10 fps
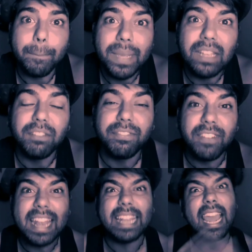being
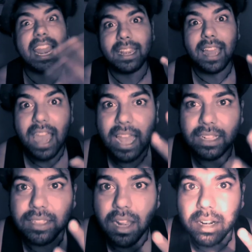felt at
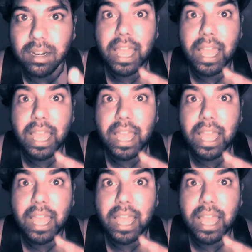Asgard.